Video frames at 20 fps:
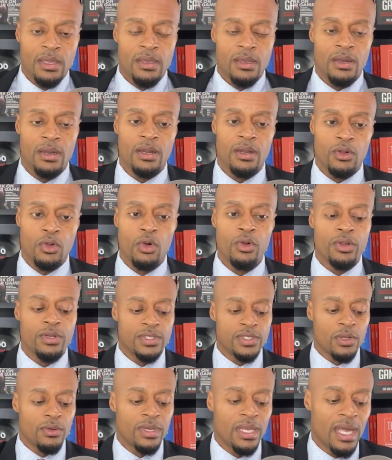All right, Warriors
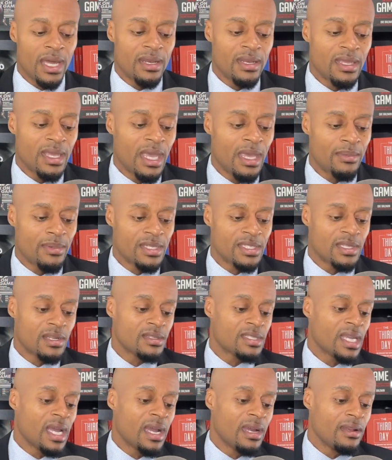don't get out of the game because they're
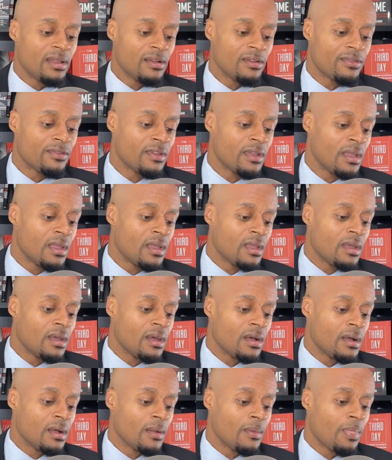tired
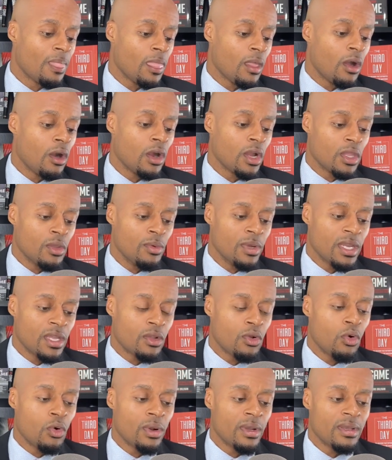of arguing in
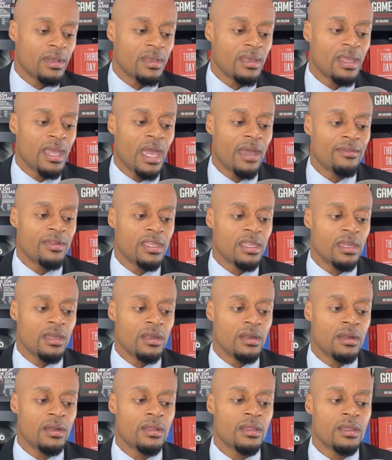court and having
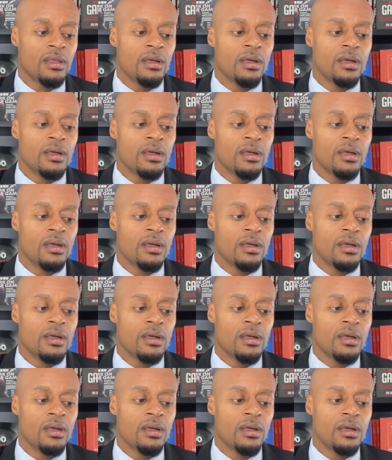their